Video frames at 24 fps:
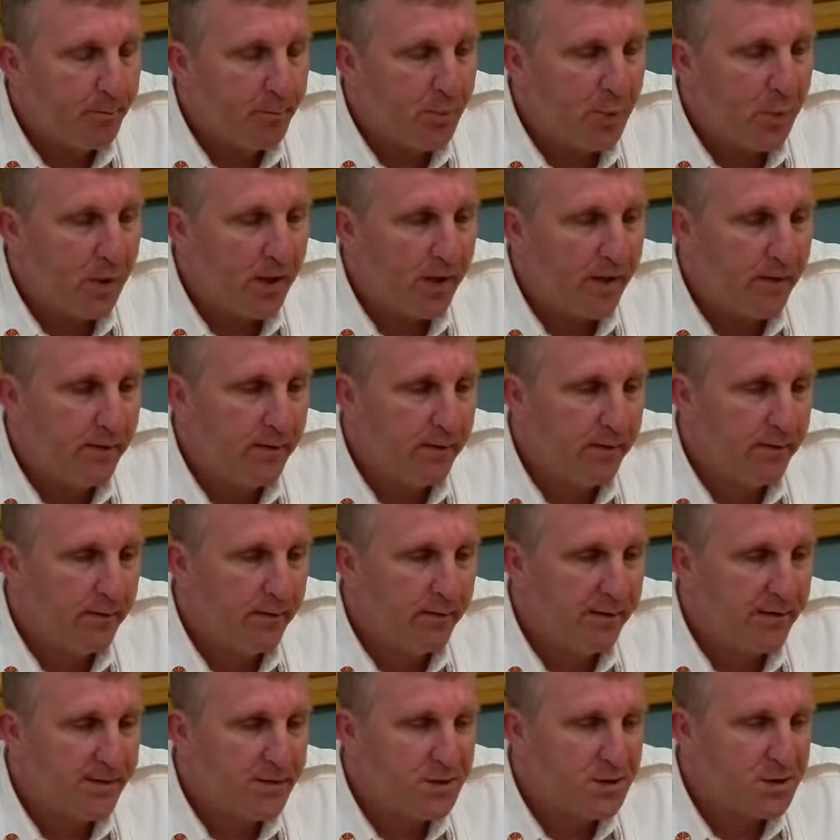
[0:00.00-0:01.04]
But
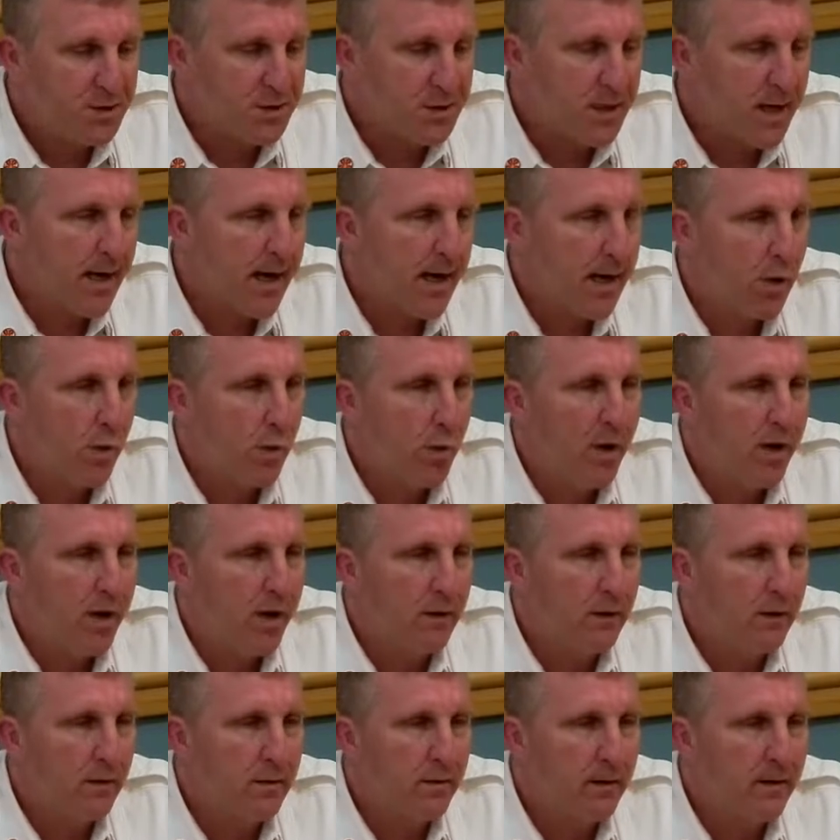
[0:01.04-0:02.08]
it's just how
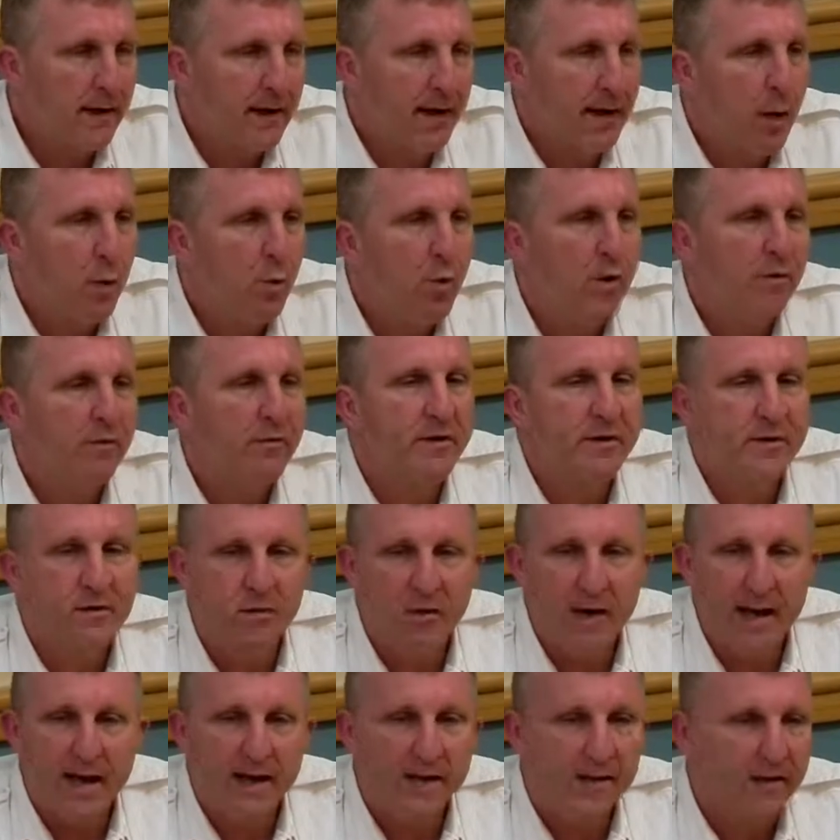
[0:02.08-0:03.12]
we're
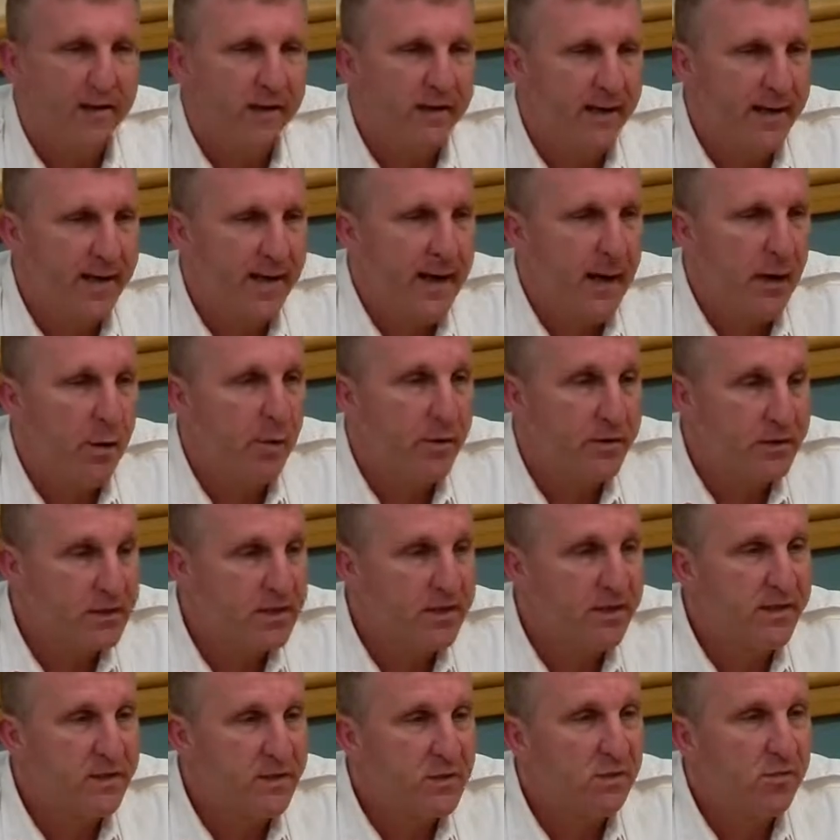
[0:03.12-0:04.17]
interacting now
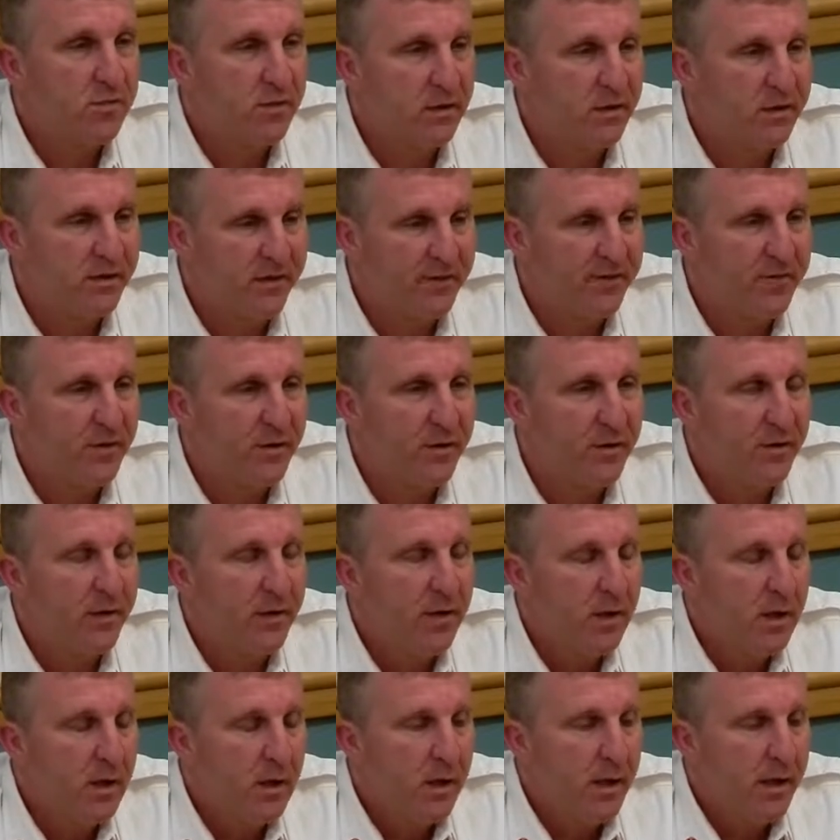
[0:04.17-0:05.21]
is a little different.
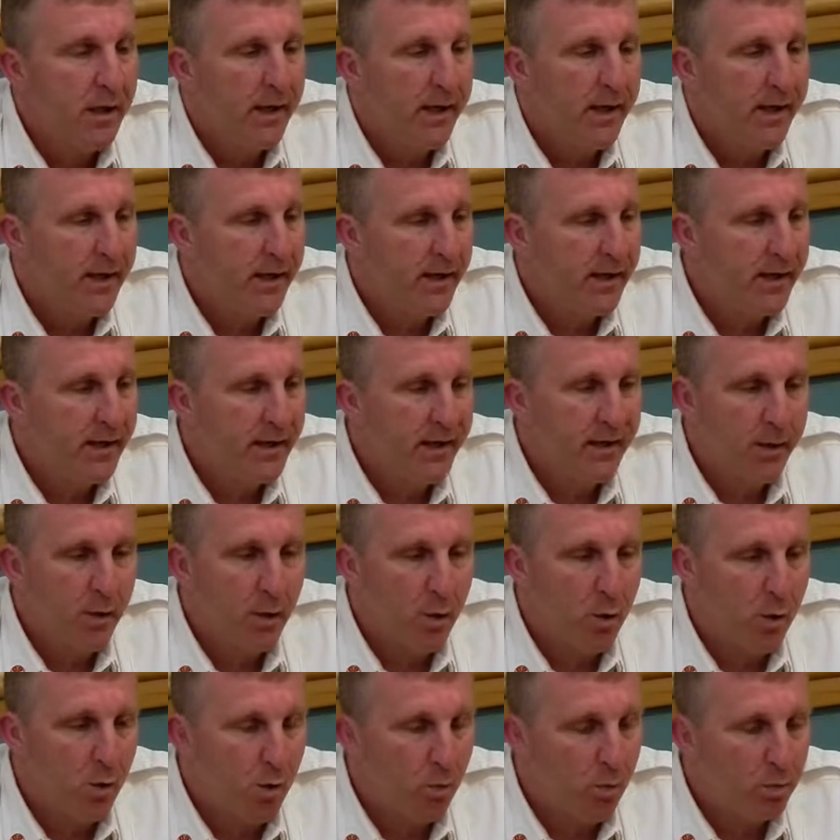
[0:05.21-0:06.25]
And I
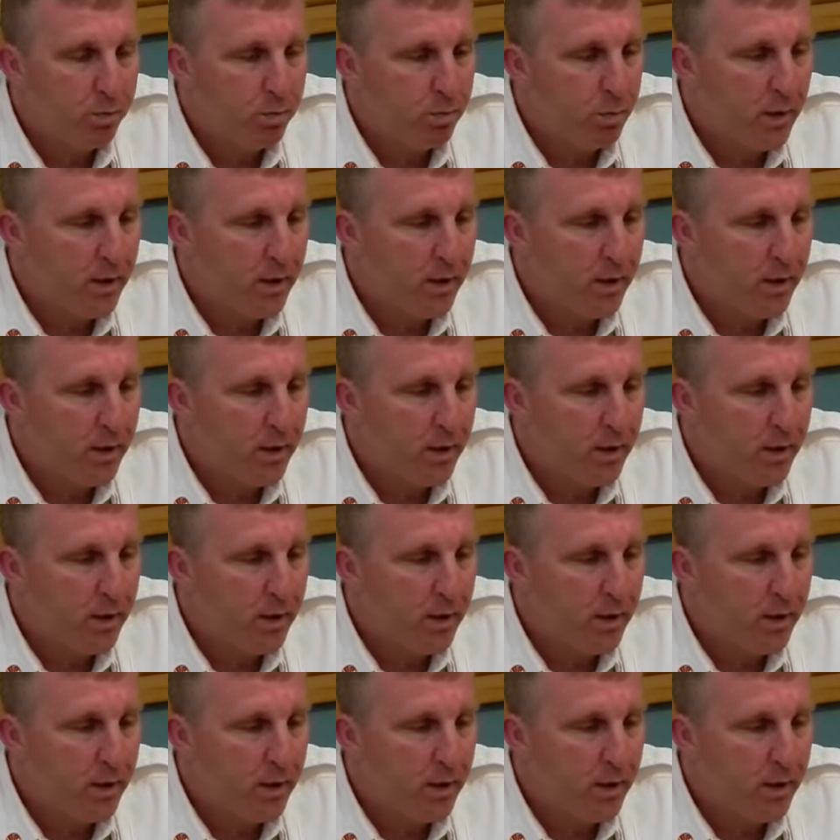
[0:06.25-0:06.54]
know